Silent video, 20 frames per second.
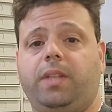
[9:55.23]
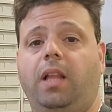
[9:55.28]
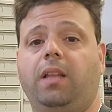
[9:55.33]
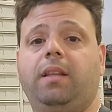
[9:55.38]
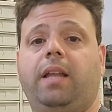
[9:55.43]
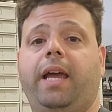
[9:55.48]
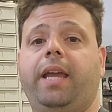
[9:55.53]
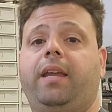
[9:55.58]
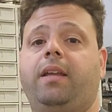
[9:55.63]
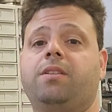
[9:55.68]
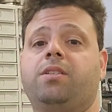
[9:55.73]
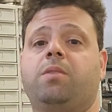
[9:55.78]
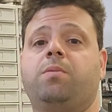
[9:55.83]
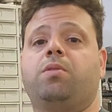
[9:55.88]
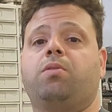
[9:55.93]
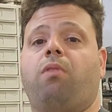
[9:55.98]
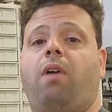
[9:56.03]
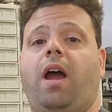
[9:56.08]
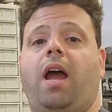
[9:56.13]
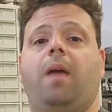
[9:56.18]
like and
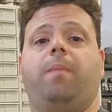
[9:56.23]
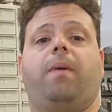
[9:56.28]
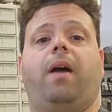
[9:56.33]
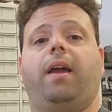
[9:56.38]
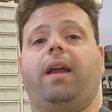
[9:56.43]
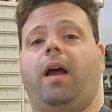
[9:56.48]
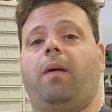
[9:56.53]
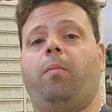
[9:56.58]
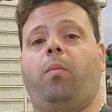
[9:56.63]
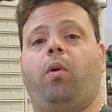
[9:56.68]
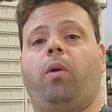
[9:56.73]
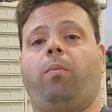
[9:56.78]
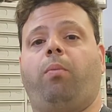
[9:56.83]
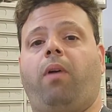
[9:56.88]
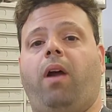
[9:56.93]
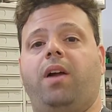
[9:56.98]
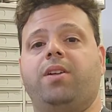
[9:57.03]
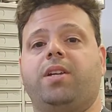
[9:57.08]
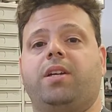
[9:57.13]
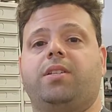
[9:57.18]
subscribe. I got more
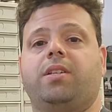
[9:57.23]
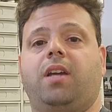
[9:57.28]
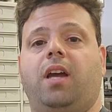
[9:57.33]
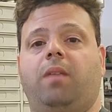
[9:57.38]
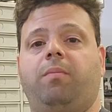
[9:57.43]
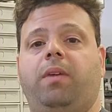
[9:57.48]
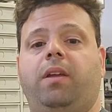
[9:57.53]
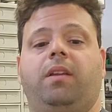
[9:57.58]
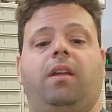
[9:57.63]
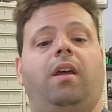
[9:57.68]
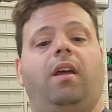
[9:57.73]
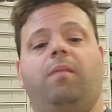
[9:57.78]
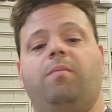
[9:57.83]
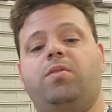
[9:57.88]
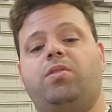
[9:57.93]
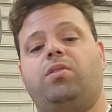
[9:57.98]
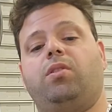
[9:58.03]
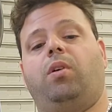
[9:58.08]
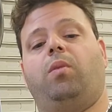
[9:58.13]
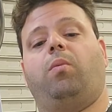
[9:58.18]
projects coming. I'm
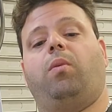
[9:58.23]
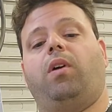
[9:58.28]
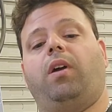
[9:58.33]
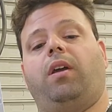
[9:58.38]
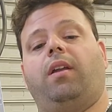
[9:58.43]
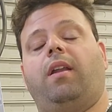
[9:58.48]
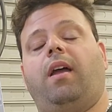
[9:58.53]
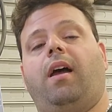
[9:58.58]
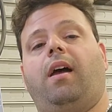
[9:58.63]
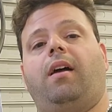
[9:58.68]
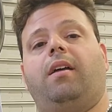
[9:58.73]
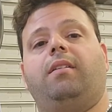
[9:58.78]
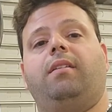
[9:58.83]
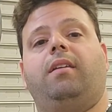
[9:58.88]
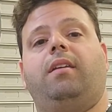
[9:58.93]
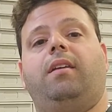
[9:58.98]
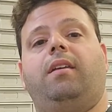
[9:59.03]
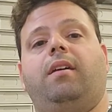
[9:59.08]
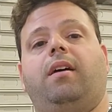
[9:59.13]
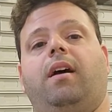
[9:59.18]
still working on
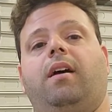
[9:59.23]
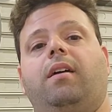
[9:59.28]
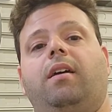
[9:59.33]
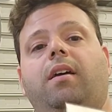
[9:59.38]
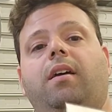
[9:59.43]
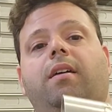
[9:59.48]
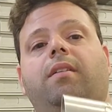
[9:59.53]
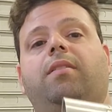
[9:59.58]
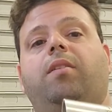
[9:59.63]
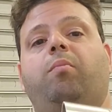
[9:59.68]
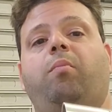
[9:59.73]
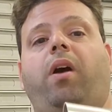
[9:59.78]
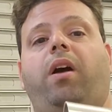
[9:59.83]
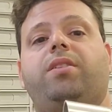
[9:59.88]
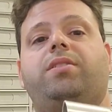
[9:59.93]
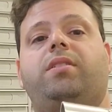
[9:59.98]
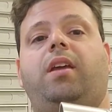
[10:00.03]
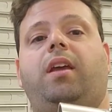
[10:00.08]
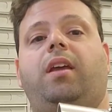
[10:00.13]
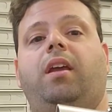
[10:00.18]
the
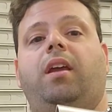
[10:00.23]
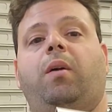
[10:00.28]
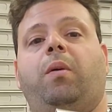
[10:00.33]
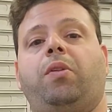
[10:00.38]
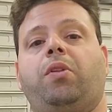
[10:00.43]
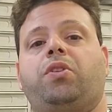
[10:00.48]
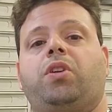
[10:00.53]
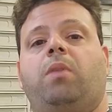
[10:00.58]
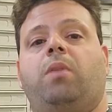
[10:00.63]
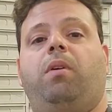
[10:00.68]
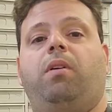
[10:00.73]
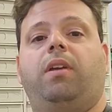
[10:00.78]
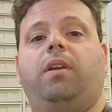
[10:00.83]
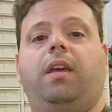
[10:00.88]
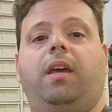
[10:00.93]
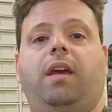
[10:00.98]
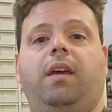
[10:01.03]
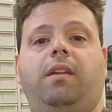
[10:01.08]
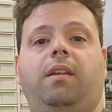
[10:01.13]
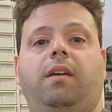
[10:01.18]
Mustang here with the turbo
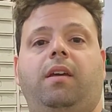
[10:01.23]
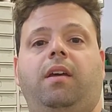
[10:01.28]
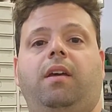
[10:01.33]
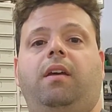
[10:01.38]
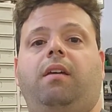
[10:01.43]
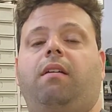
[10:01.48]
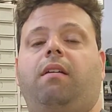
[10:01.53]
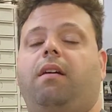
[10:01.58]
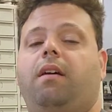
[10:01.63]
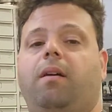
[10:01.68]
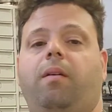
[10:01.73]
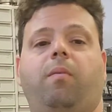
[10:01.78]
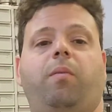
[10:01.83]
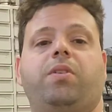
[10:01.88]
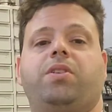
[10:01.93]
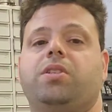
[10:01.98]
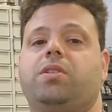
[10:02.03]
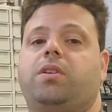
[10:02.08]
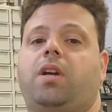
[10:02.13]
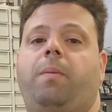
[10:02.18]
kit,
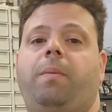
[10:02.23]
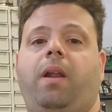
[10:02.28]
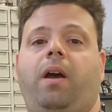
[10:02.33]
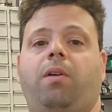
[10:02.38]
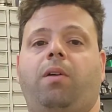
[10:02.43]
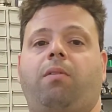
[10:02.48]
which is coming out